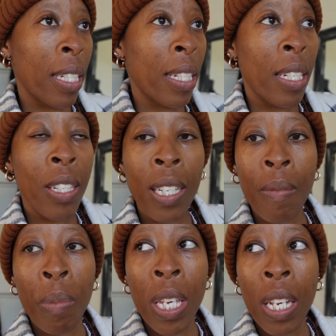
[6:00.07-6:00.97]
she
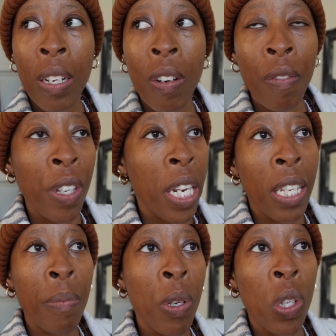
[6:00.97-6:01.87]
shouldn't be
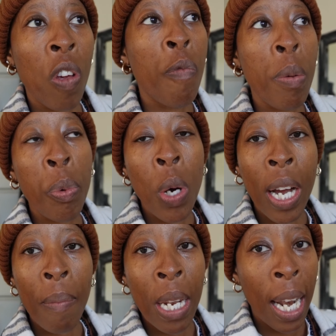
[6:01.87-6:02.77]
inconvenienced because of people who are
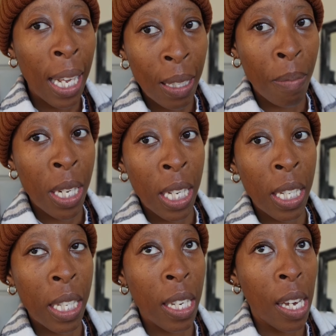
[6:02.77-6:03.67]
coming last
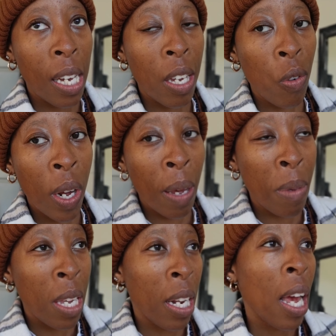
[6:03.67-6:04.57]
minute, you know what I
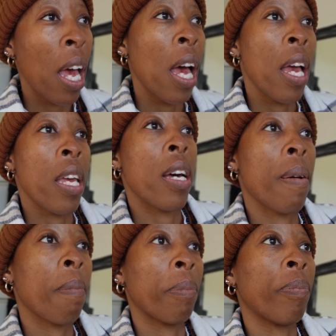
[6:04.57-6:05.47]
mean? Yeah.
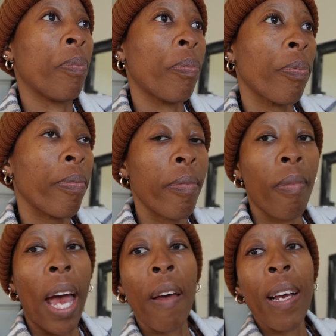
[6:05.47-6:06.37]

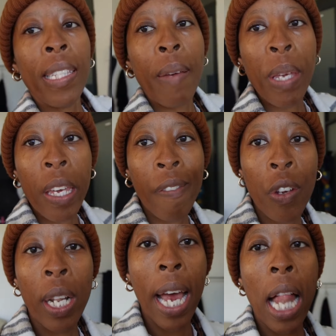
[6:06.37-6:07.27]
Otherwise, let me give
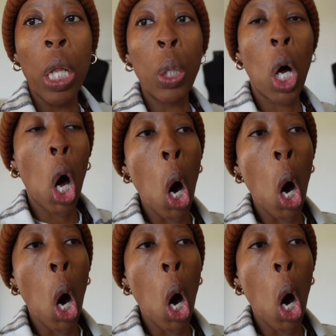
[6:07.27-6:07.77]
you a little